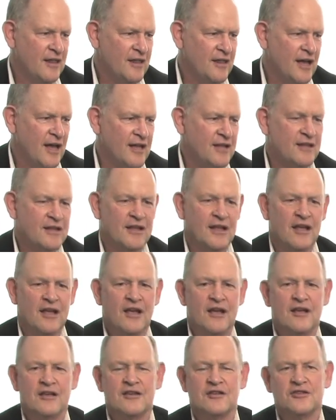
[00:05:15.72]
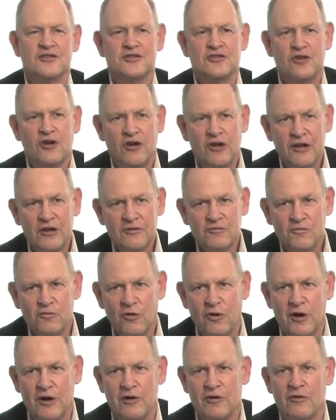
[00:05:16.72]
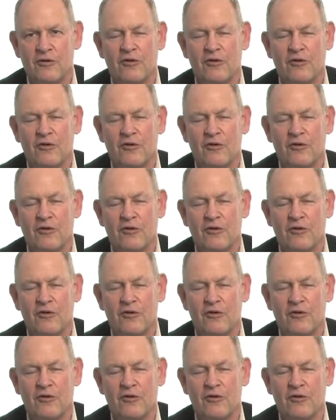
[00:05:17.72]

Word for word: that salt water,